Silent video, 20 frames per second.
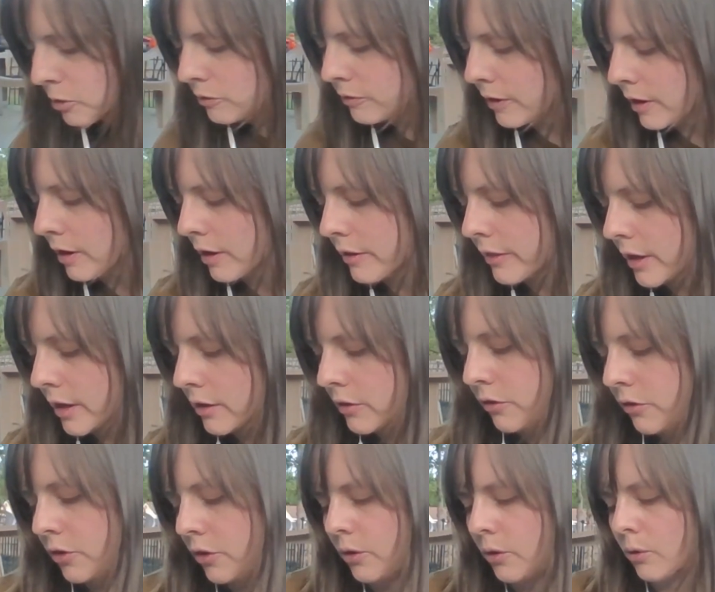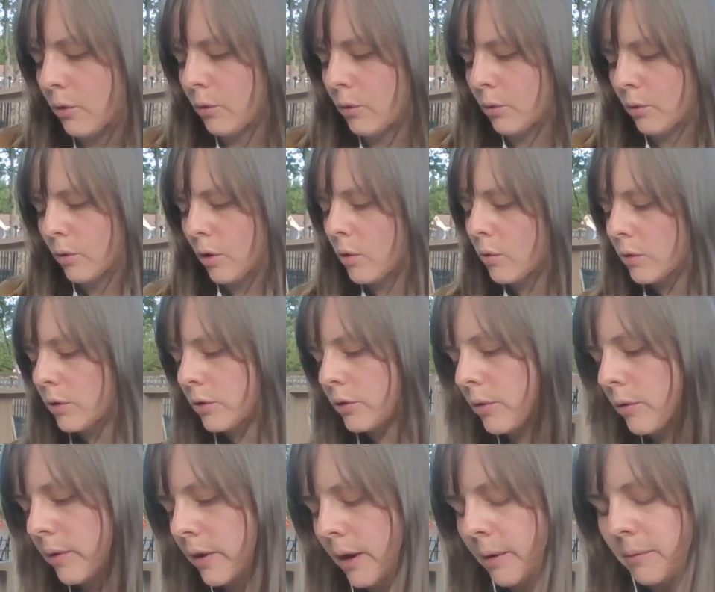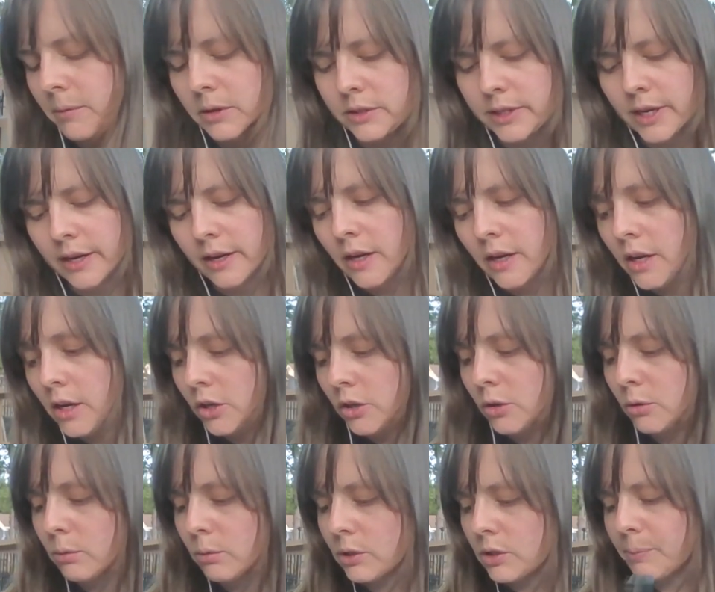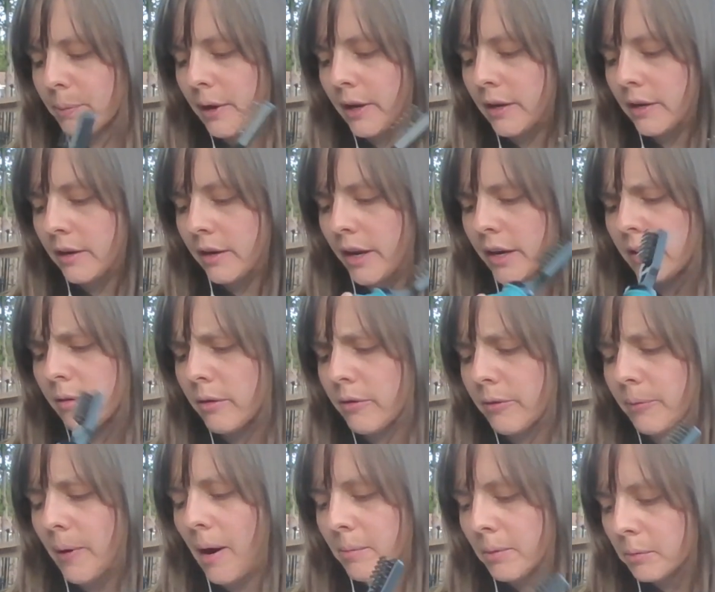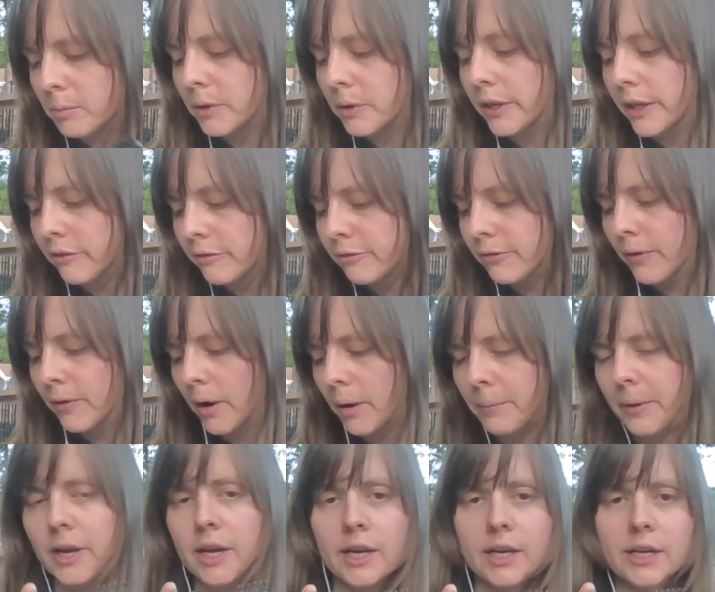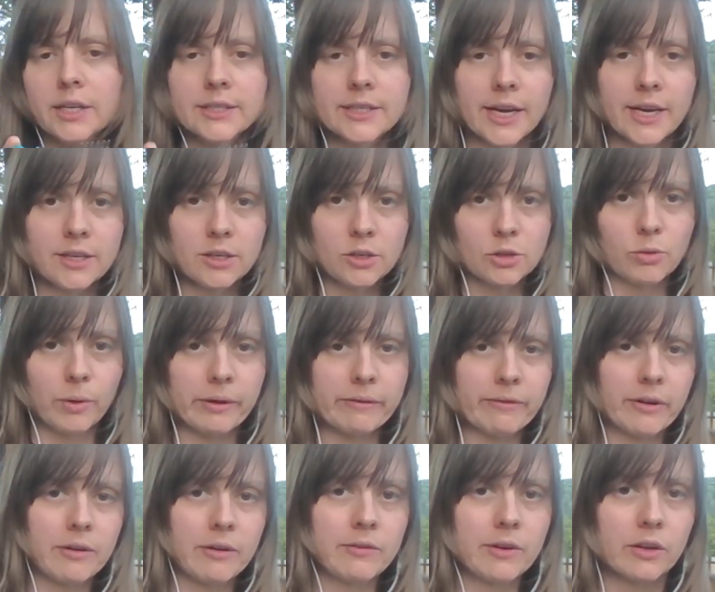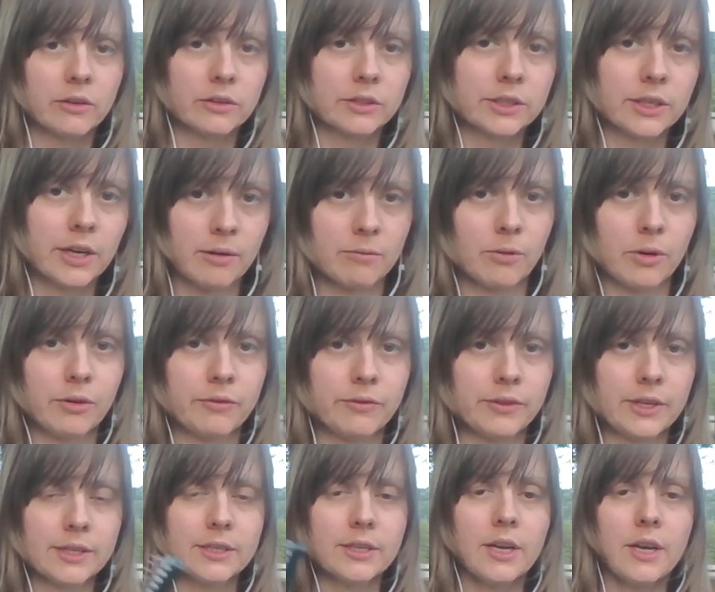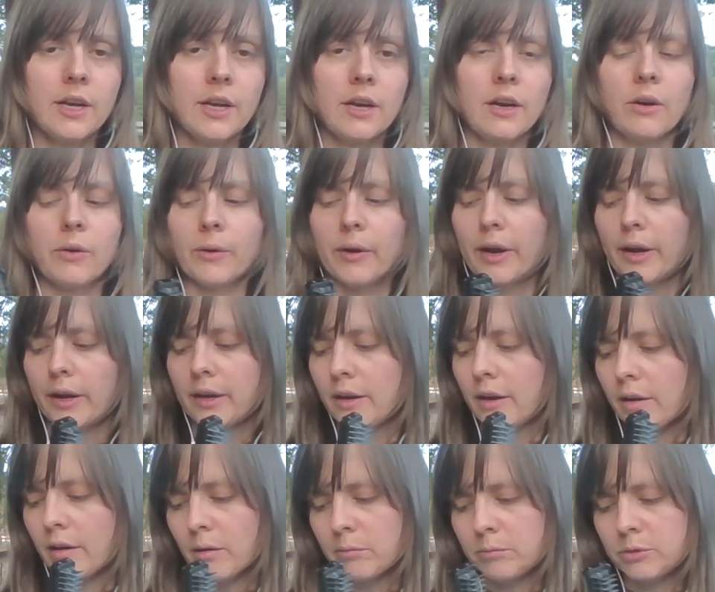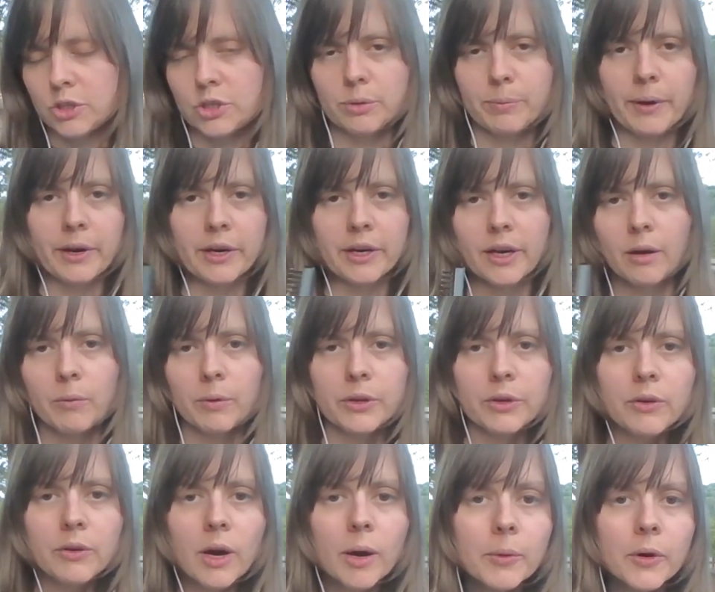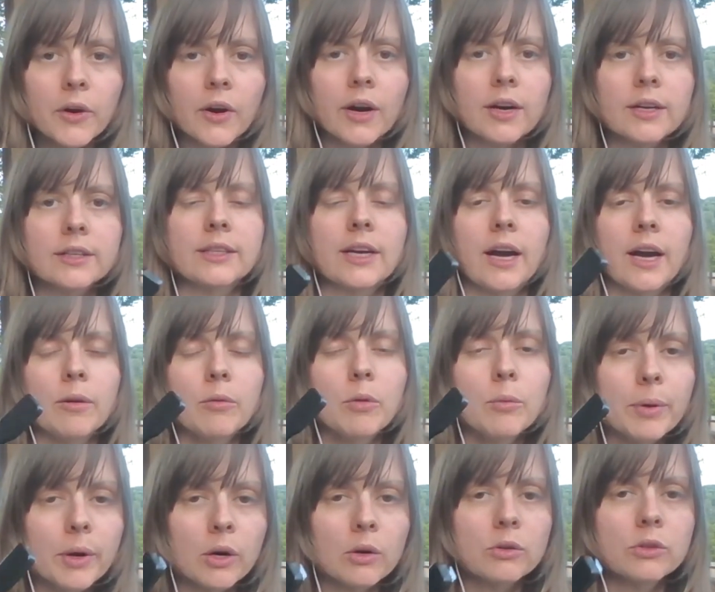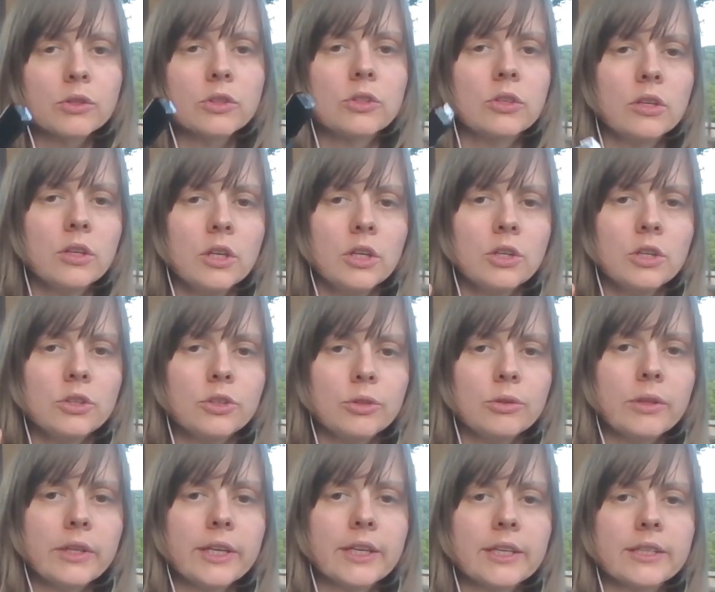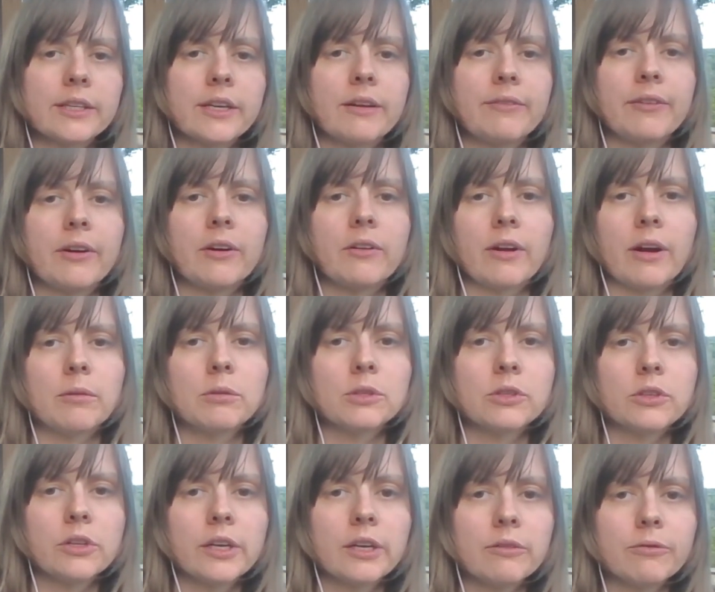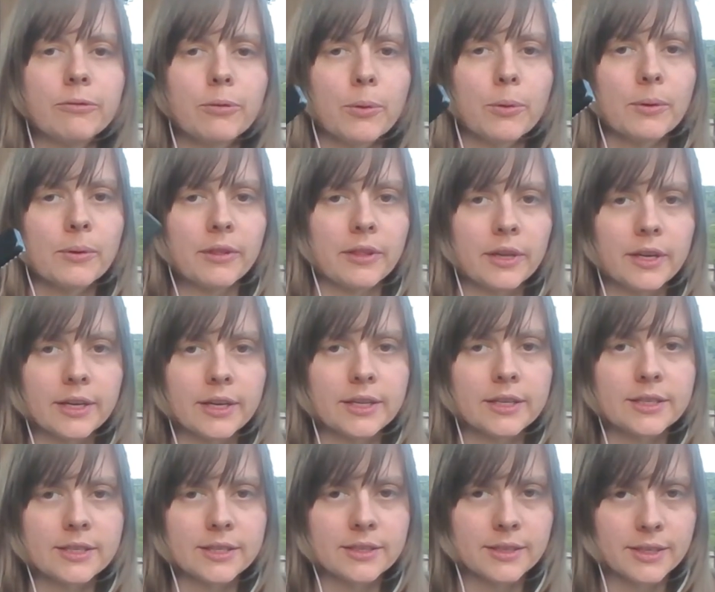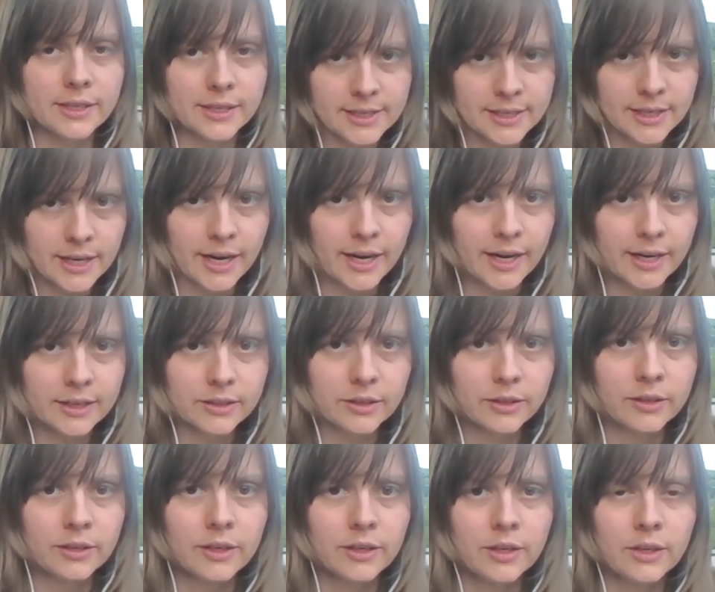move on then to, oh, no, I want to say you will spend anywhere probably from $10 to $25 on one of these. Okay, just depending on what you come across. I will post 2 links that I found. I was looking for this exact